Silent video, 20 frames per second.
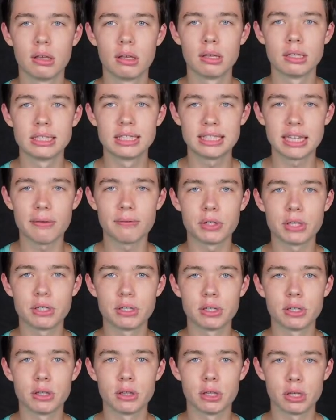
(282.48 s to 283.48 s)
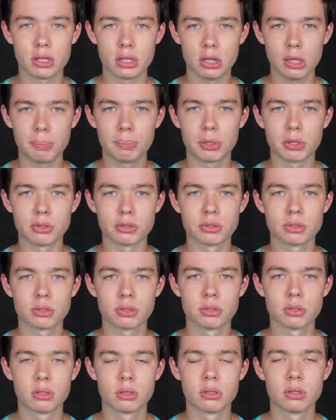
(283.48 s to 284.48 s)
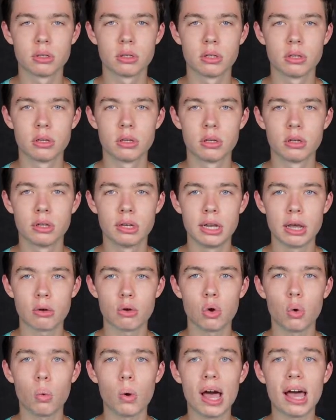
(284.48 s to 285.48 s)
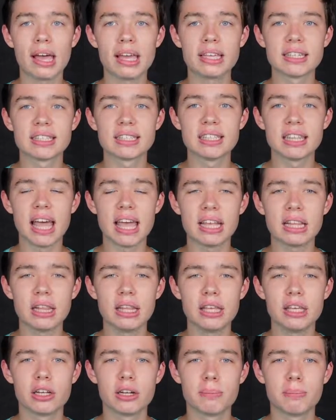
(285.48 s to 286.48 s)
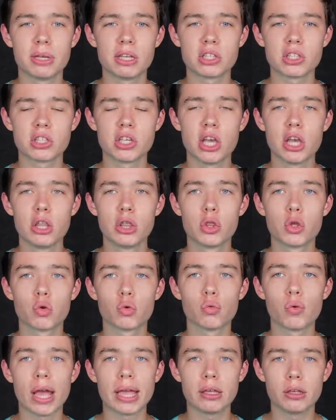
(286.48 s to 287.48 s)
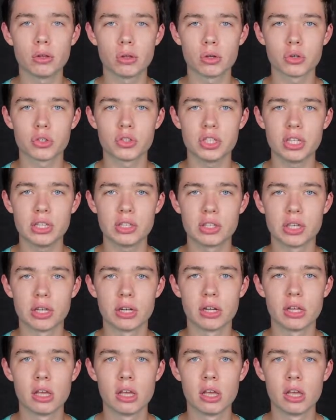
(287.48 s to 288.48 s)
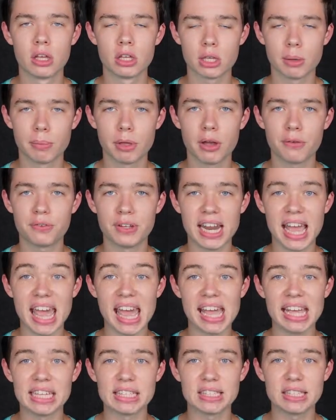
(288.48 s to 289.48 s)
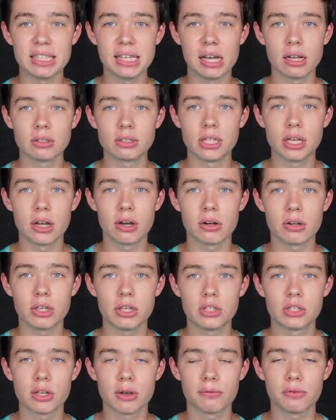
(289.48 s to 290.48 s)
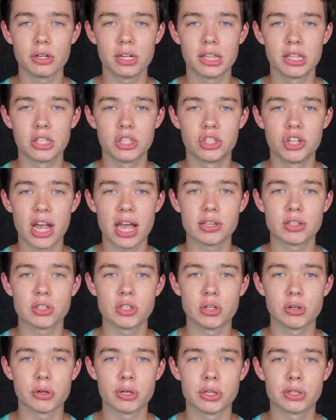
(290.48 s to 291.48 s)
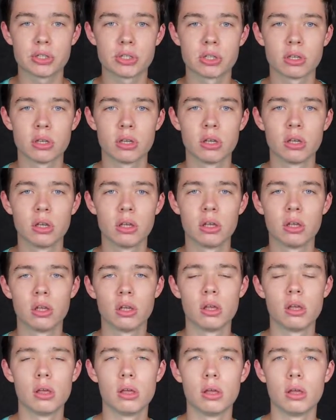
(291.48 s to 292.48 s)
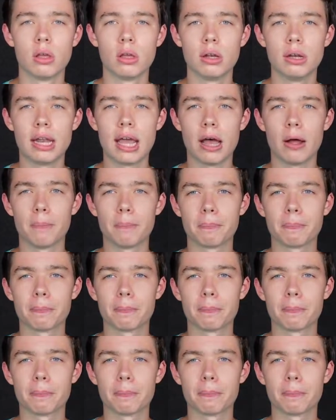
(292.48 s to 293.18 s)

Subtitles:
Seven, the Clippers. Now, Kawhi is likely going to miss the regular season coming off an ACL tear he suffered in the Jazz series. Now,